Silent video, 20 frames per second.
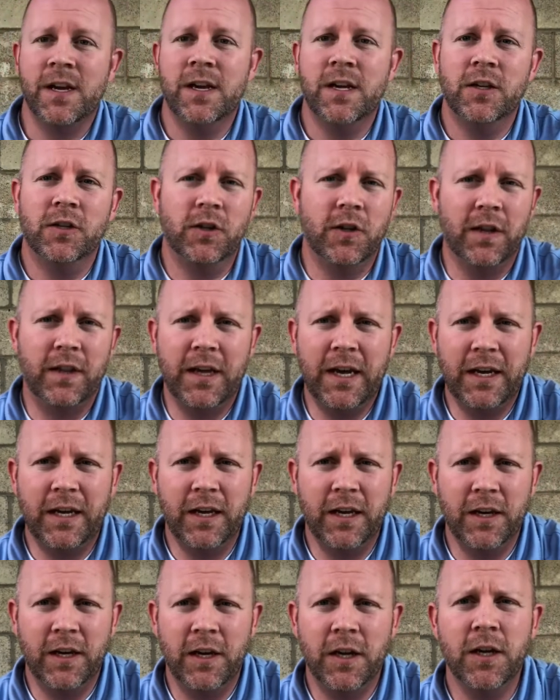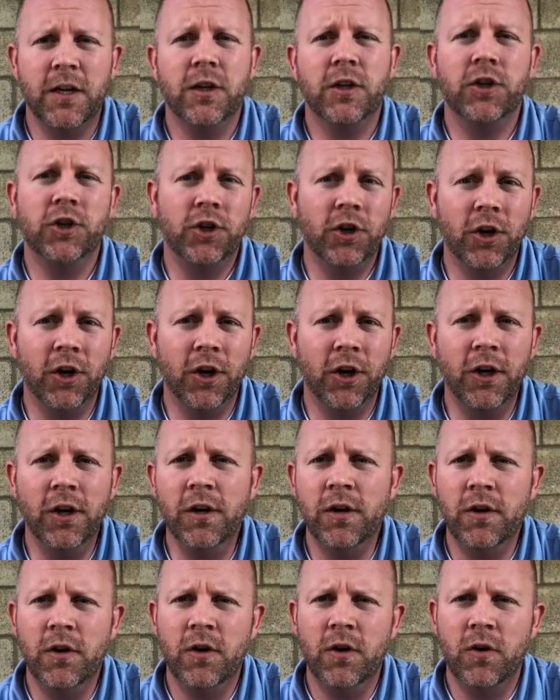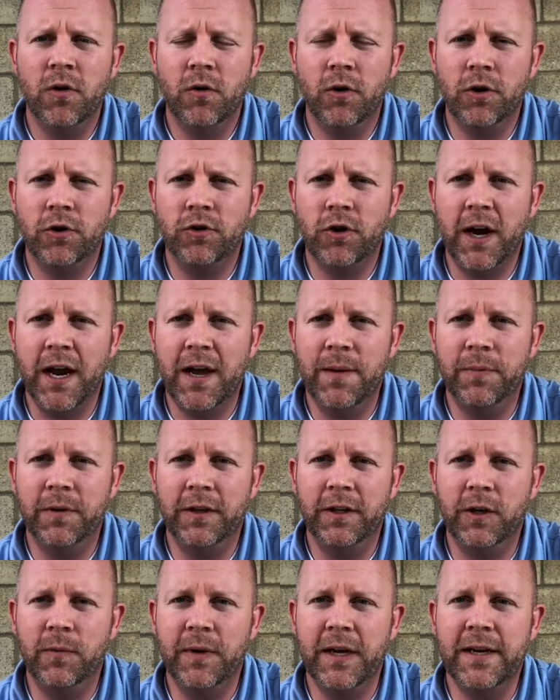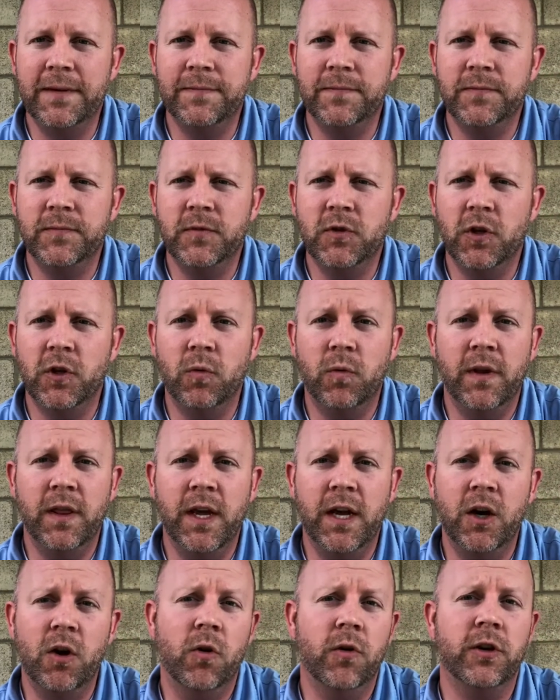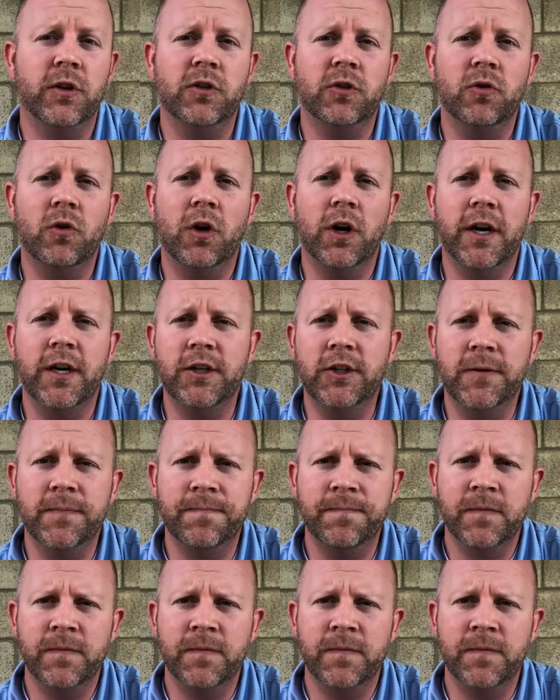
so that they could cure or dry up a little bit so that when they go into storage,